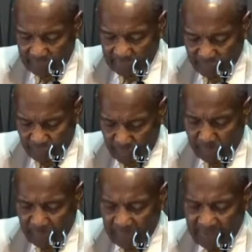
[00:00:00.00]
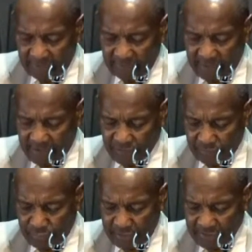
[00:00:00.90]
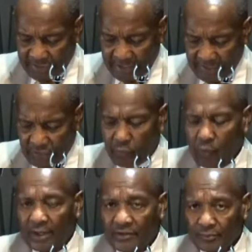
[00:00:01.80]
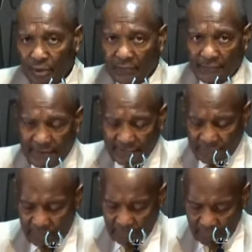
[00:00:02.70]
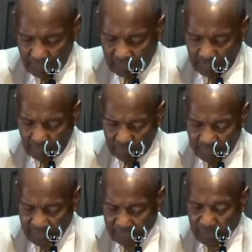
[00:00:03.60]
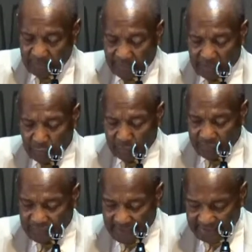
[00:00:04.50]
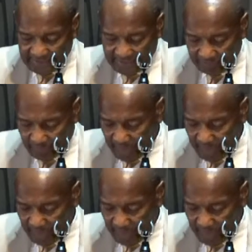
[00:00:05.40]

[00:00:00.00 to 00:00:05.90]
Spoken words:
Let's remember that National Breast Cancer Awareness Month is all of this month. The golden text